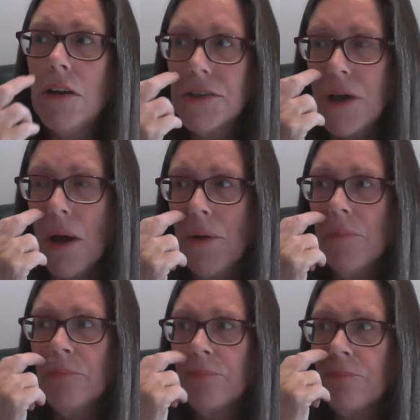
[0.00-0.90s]
So,
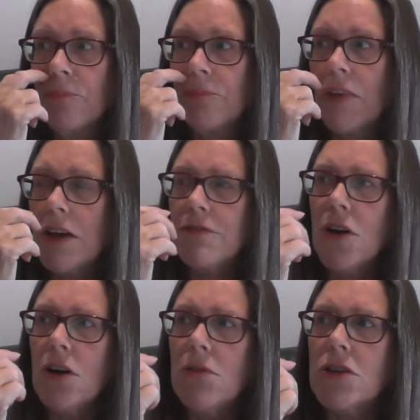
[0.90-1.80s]
if
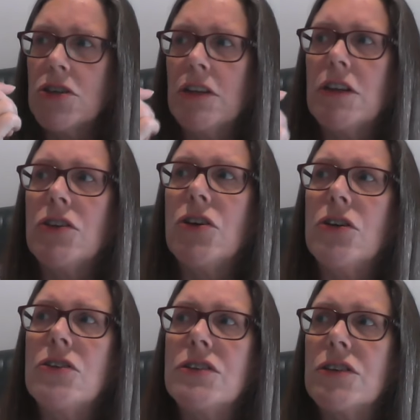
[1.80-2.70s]
you're watching the
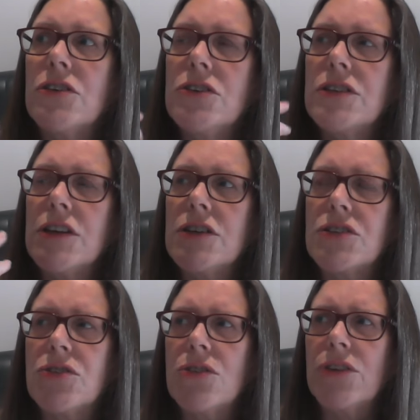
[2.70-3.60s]
news and you see a
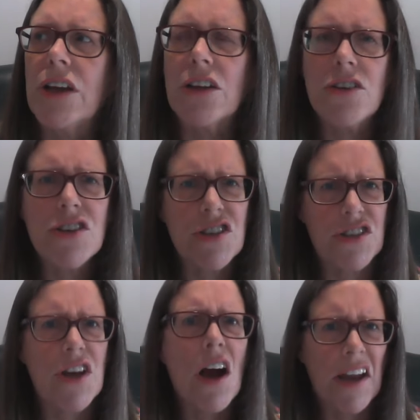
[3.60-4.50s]
story and you
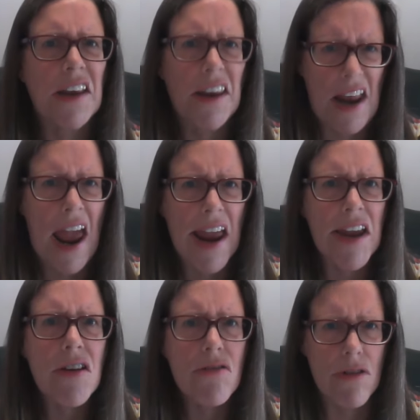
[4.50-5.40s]
start getting
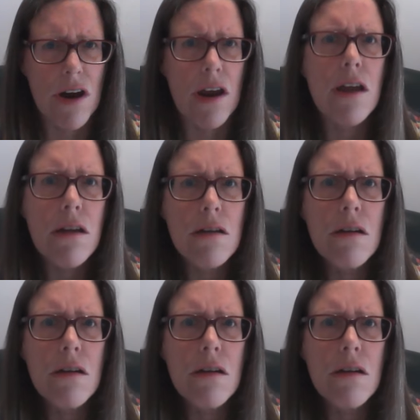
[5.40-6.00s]
angry,